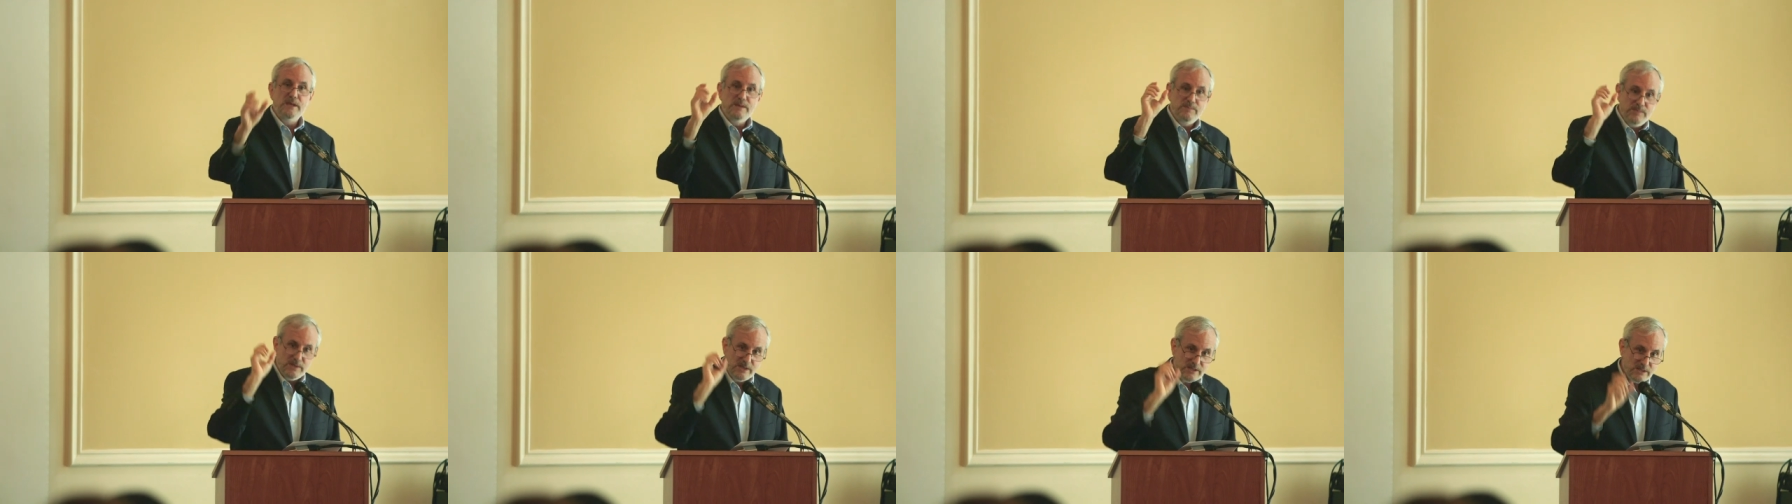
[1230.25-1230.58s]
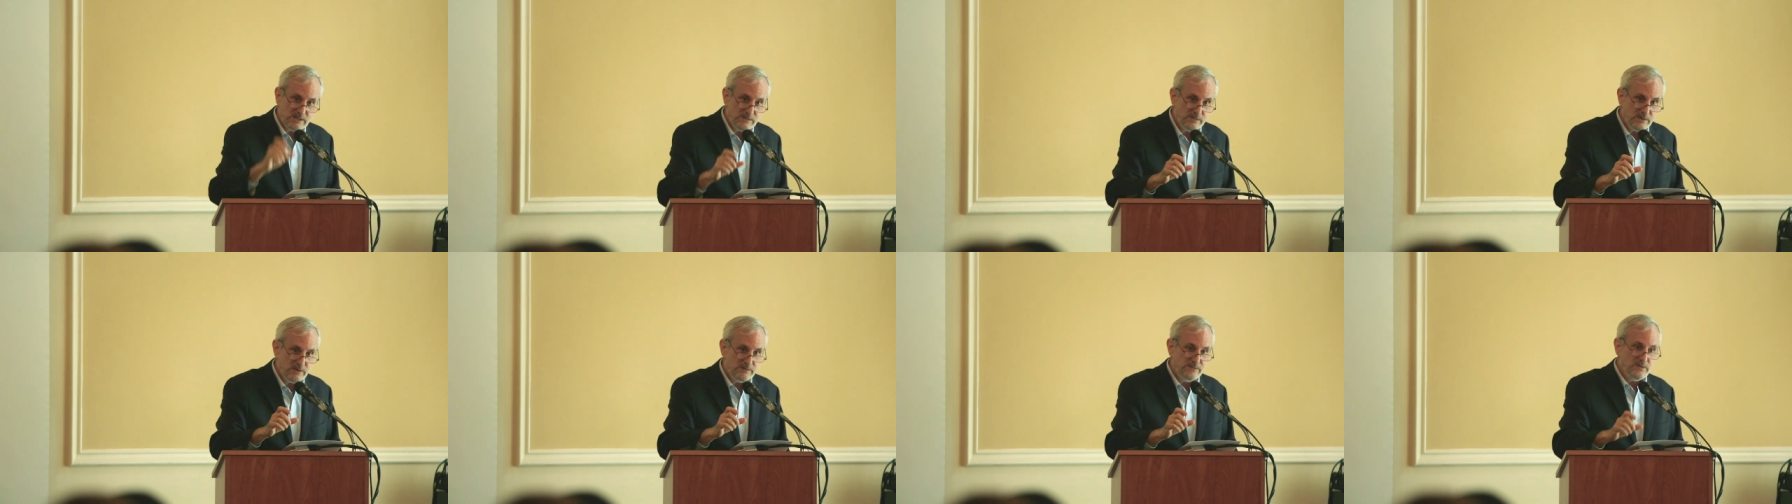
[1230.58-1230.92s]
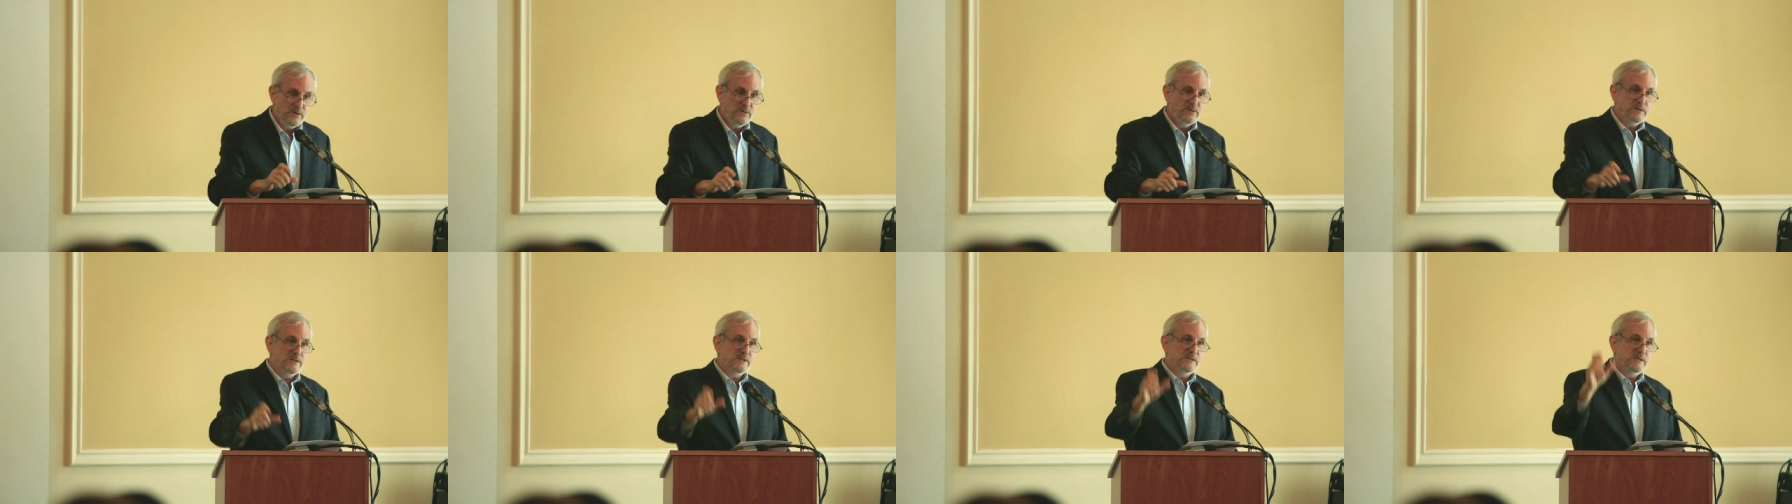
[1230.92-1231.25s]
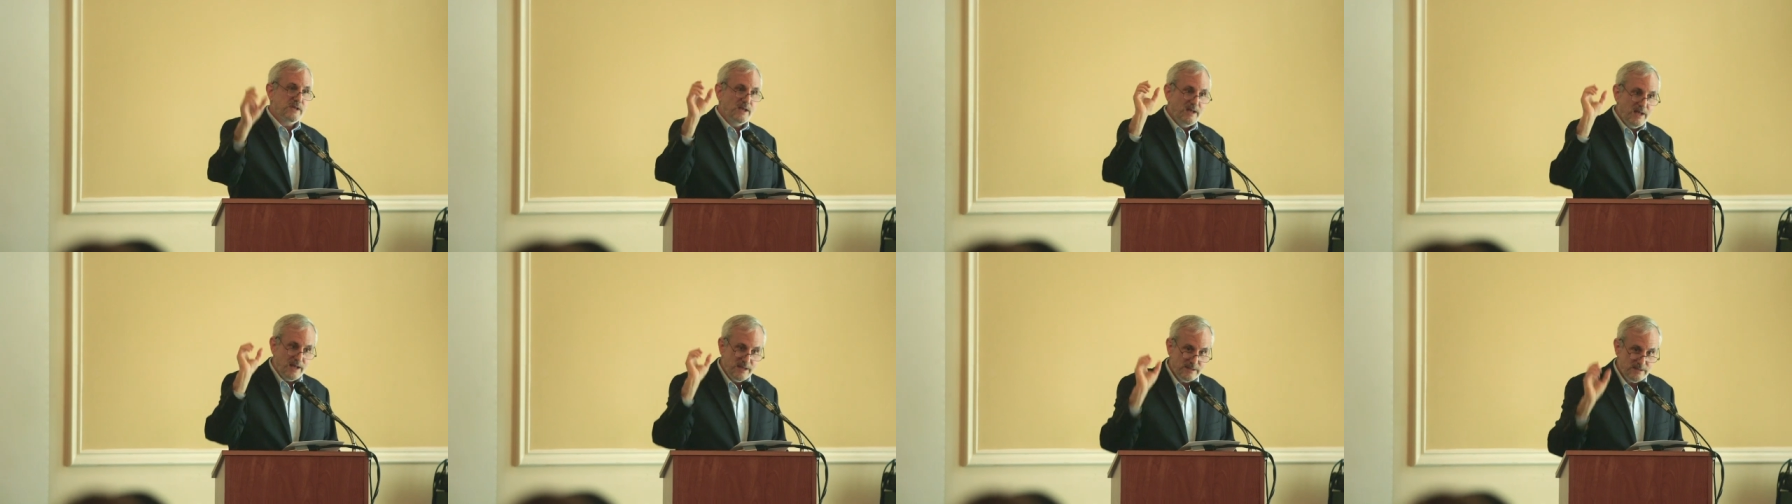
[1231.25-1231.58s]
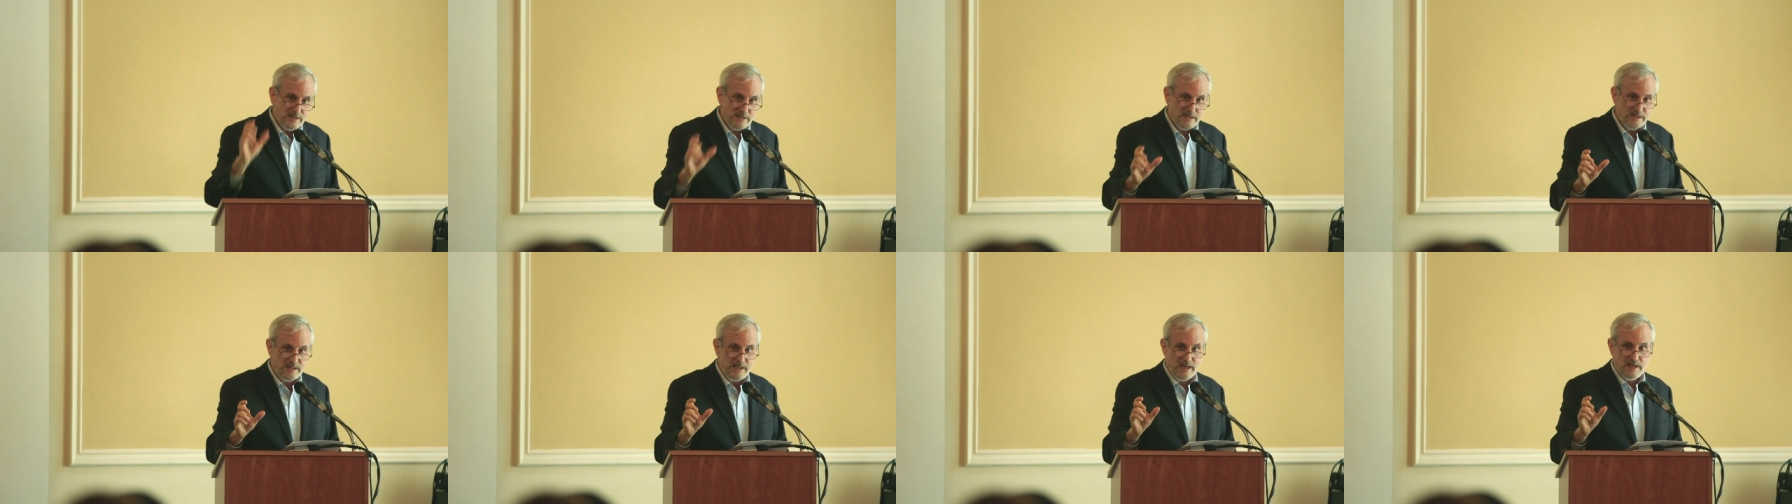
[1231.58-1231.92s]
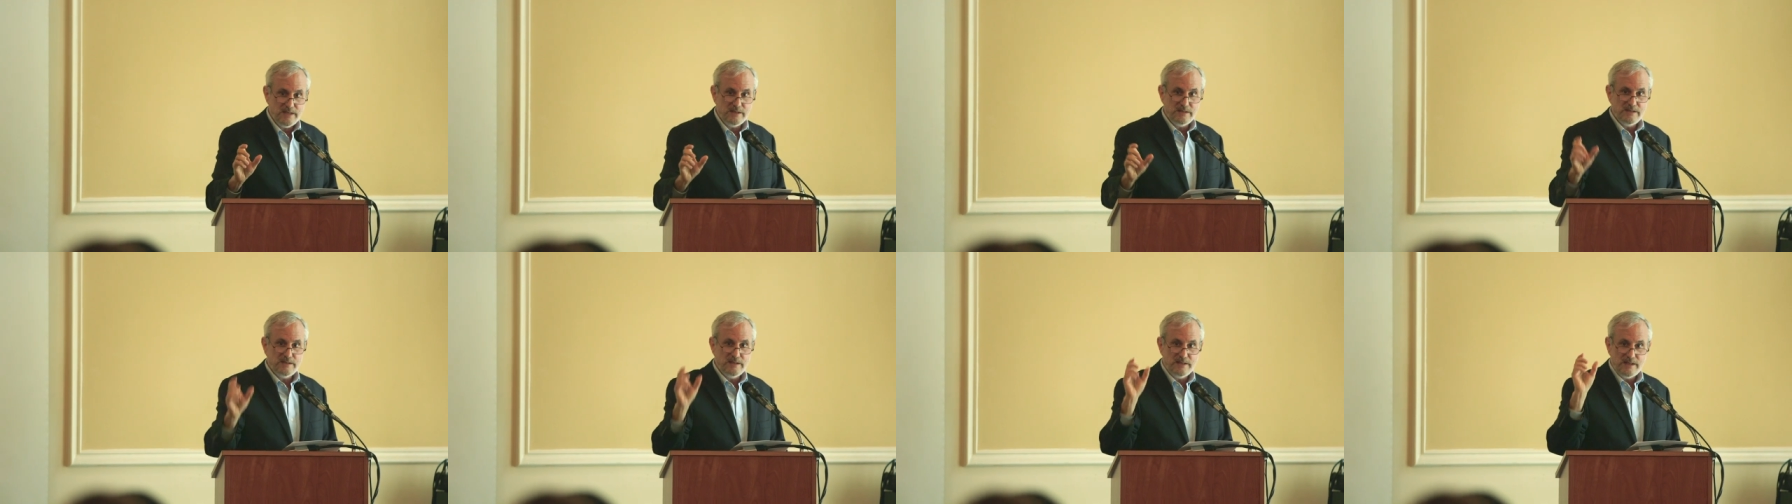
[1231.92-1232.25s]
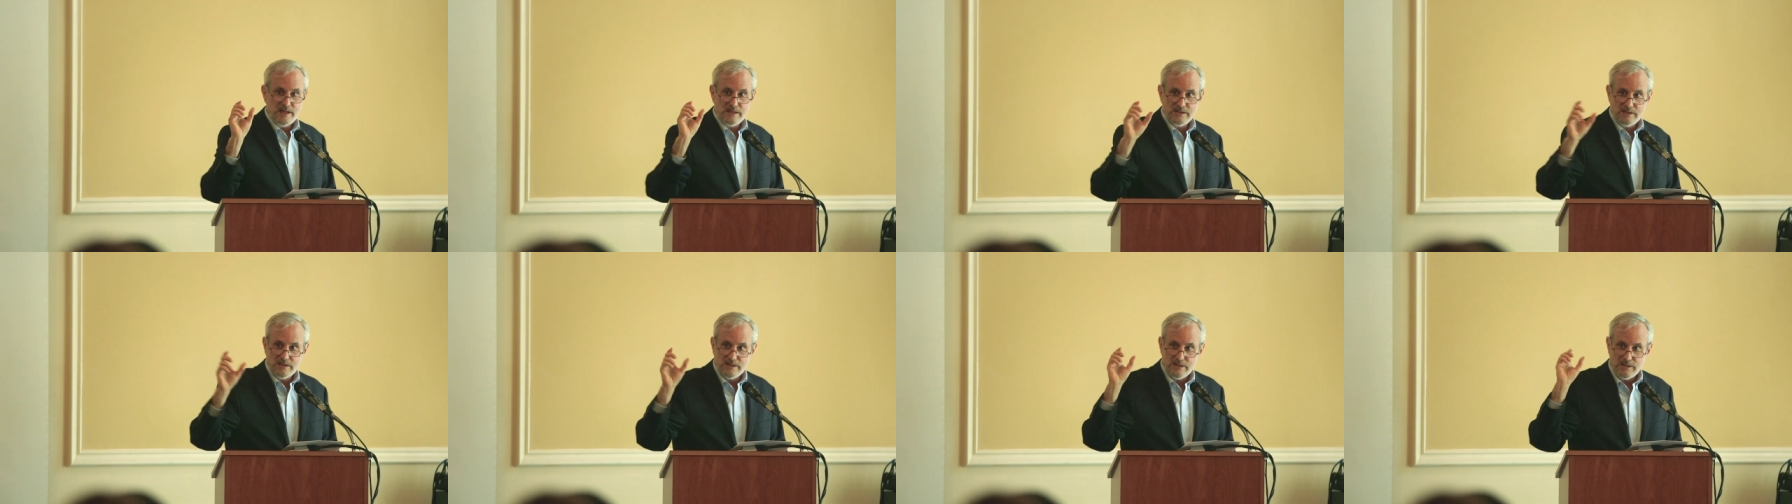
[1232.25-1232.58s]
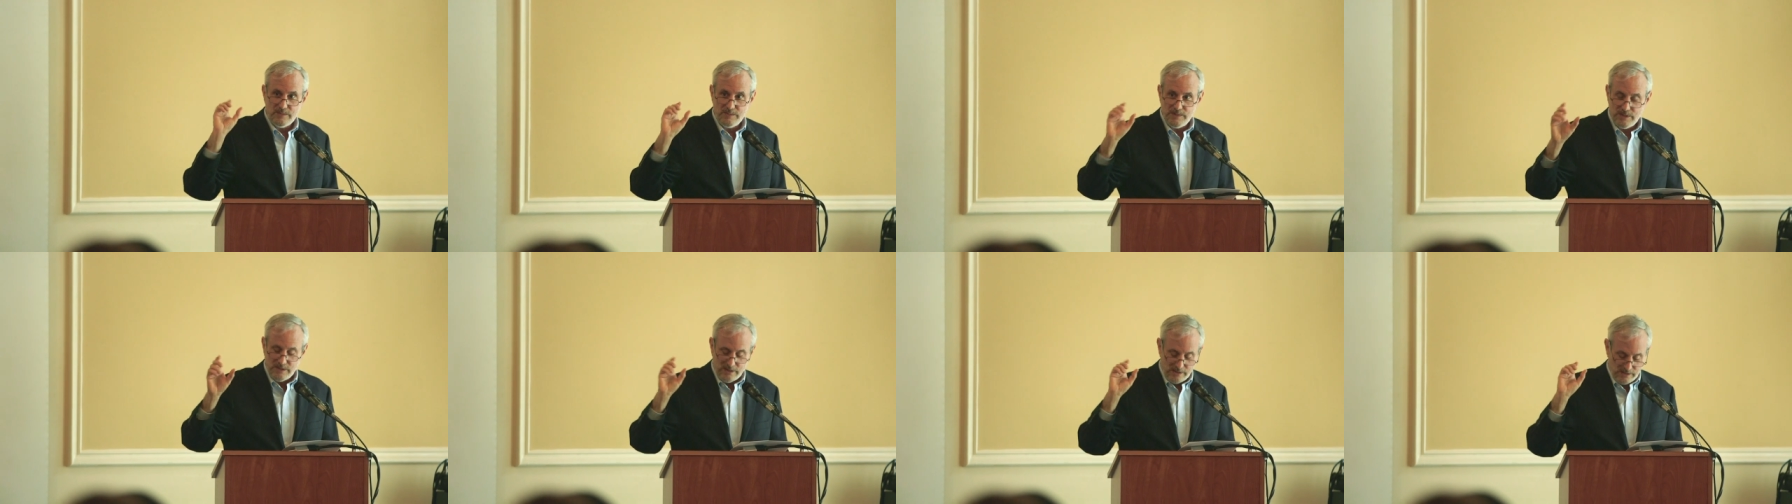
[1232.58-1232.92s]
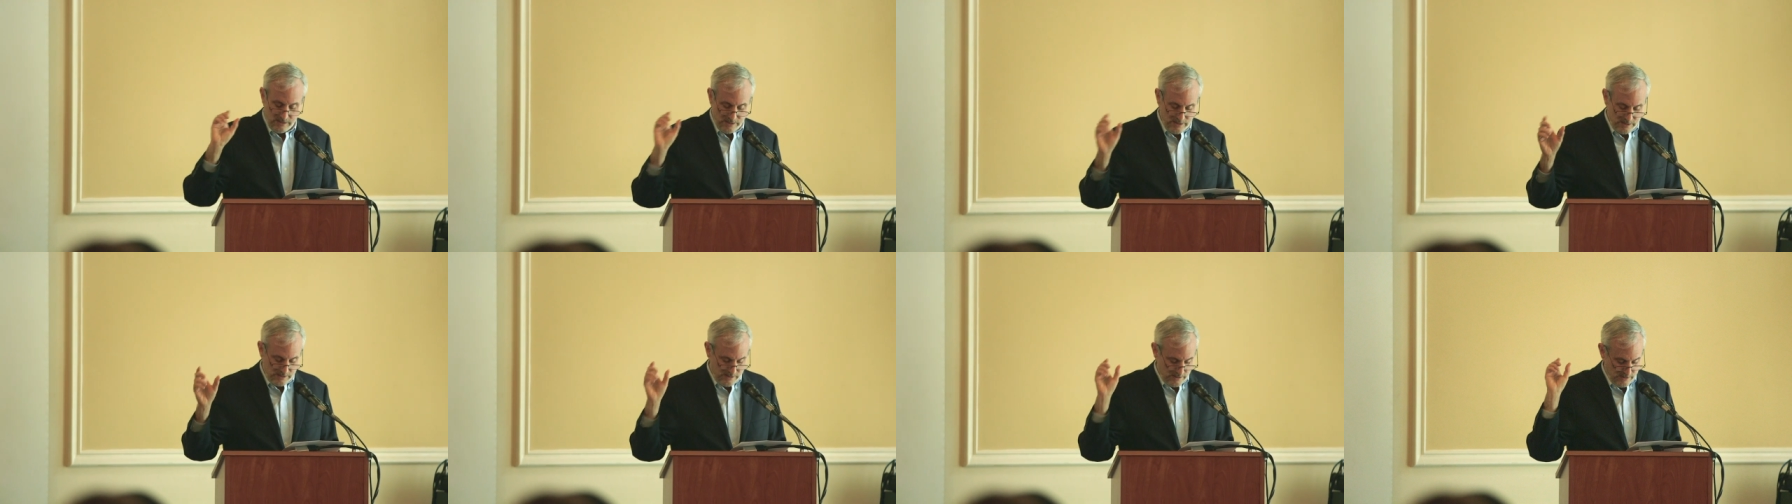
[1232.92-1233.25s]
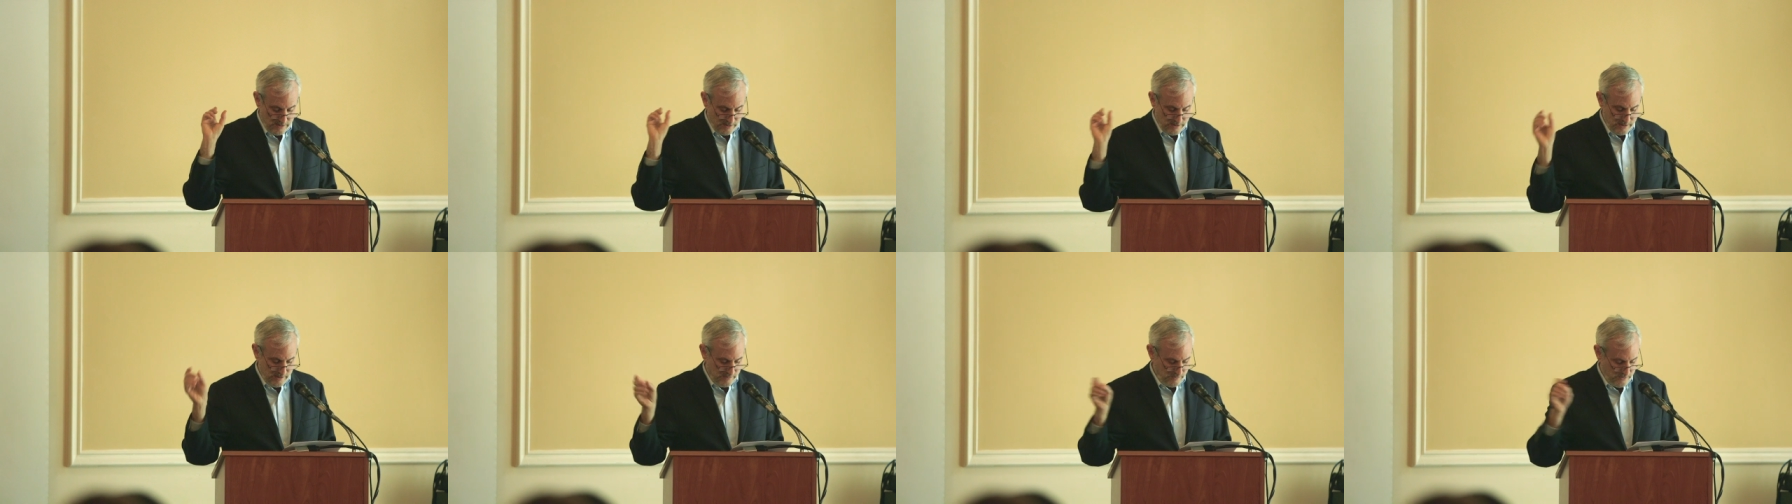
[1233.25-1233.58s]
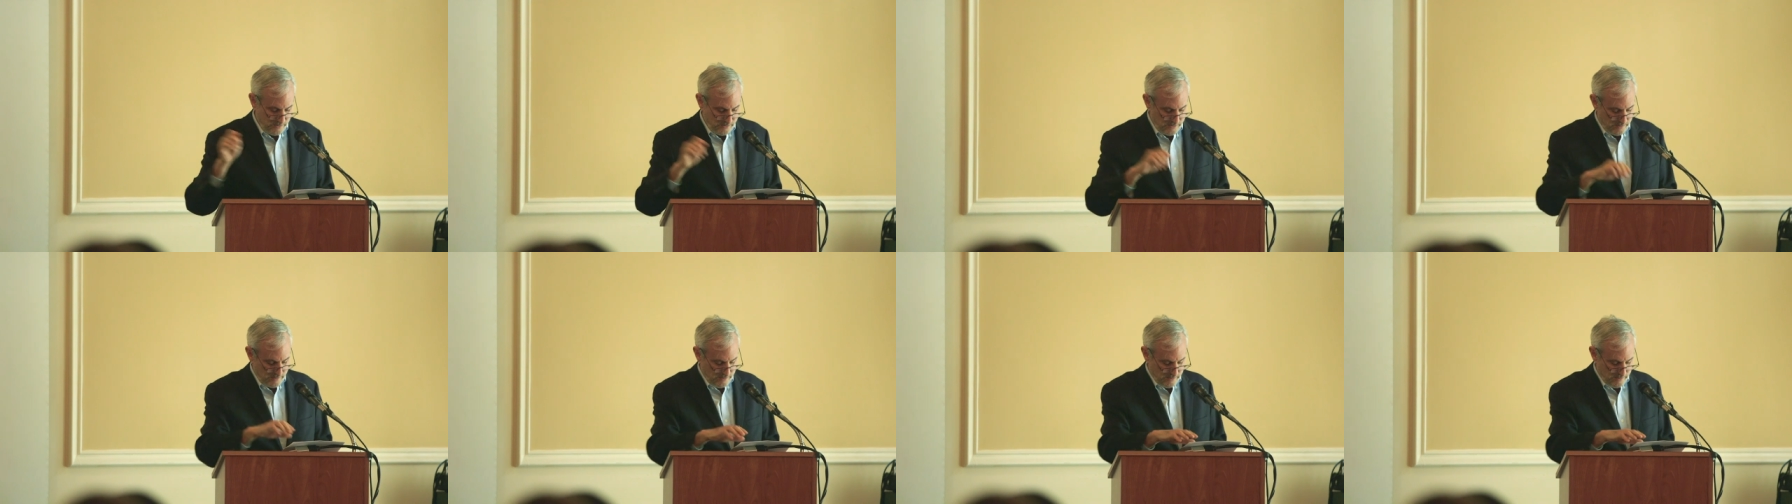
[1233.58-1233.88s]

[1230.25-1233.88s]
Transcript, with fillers: because of our focus on states, and that's going to be a consistent theme through